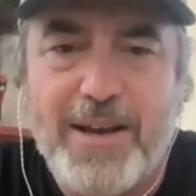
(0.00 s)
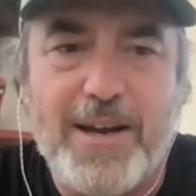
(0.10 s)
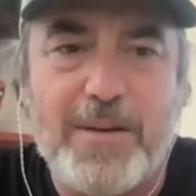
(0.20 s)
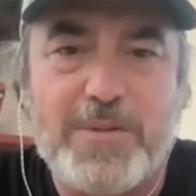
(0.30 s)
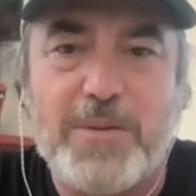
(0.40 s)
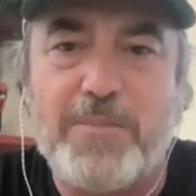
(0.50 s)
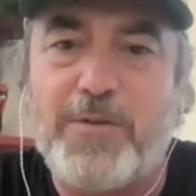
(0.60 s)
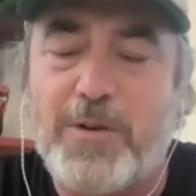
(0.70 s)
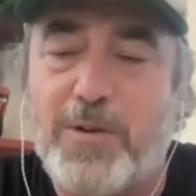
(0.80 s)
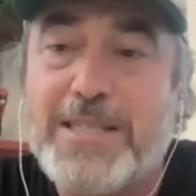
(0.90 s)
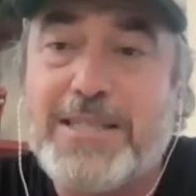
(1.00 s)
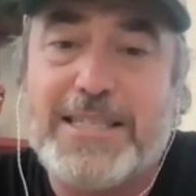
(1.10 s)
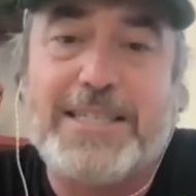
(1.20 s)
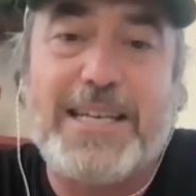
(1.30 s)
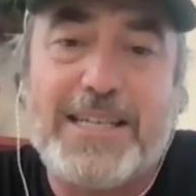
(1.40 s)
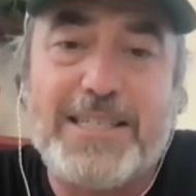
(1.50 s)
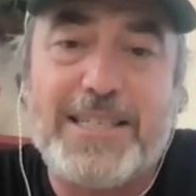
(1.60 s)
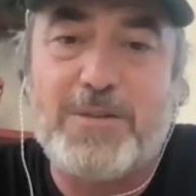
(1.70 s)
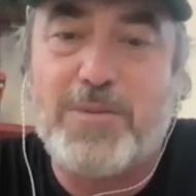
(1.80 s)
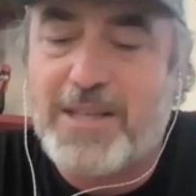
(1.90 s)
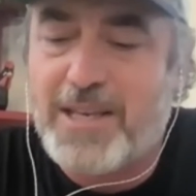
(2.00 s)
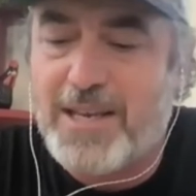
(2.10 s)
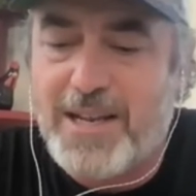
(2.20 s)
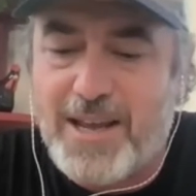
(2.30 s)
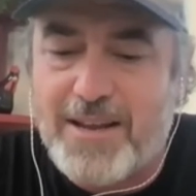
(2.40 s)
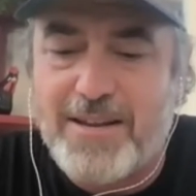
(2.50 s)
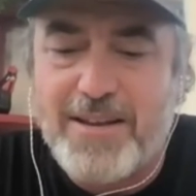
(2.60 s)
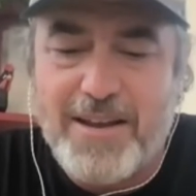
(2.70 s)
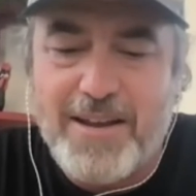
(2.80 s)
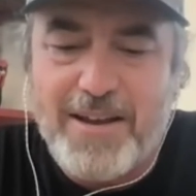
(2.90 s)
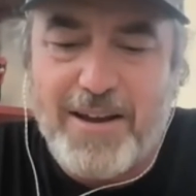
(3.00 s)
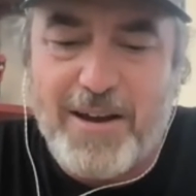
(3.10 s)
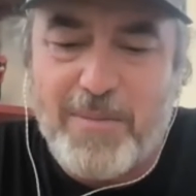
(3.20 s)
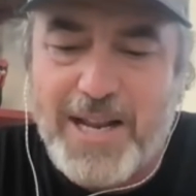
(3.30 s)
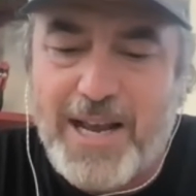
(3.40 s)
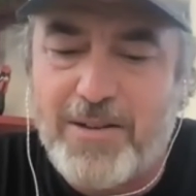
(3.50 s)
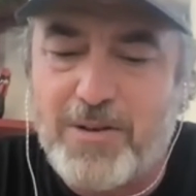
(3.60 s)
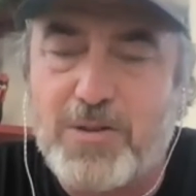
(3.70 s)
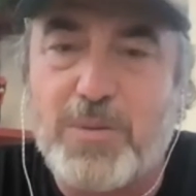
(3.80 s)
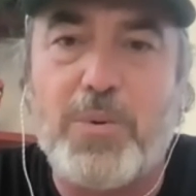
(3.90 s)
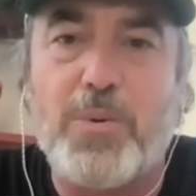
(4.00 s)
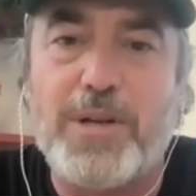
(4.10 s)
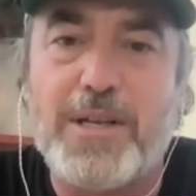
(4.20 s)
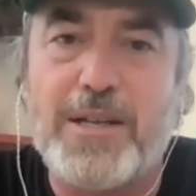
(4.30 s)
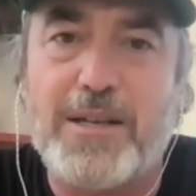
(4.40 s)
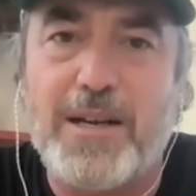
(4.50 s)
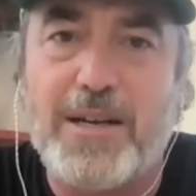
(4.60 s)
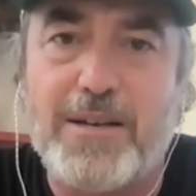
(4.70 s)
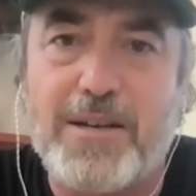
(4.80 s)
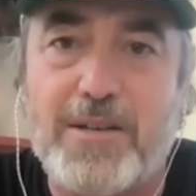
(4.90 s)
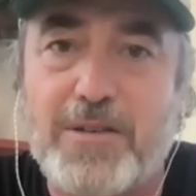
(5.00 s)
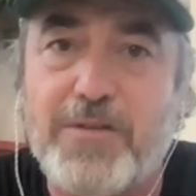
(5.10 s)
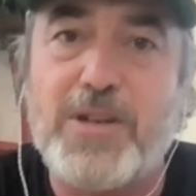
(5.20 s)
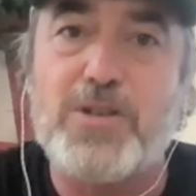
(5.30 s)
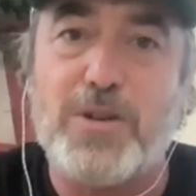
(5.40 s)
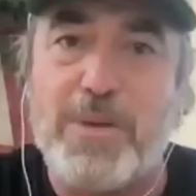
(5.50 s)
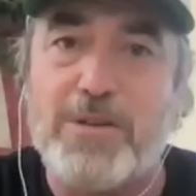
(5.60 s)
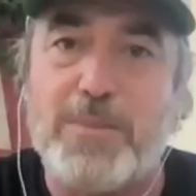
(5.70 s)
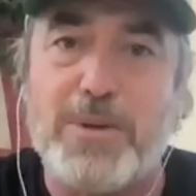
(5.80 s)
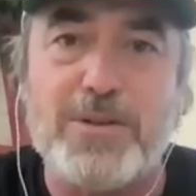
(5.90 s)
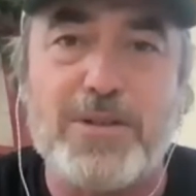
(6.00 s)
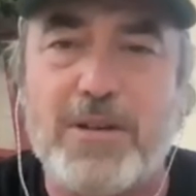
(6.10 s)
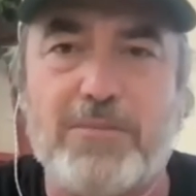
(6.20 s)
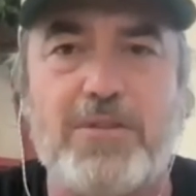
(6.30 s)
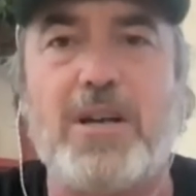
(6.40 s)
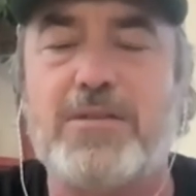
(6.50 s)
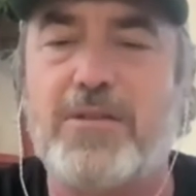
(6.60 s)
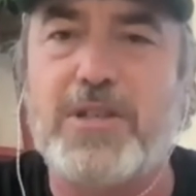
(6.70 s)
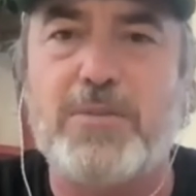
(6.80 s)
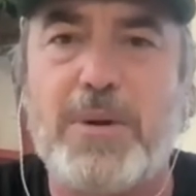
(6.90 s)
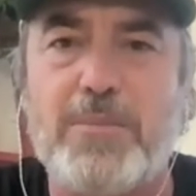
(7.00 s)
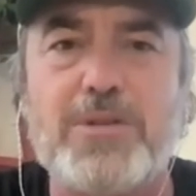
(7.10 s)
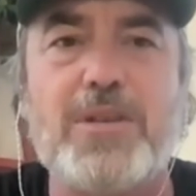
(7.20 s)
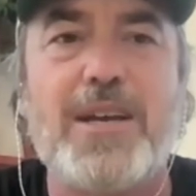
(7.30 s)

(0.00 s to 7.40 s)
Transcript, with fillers: um, some forensic techniques with DNA um, and how they're supporting uh, conservation members, uh, conservation members,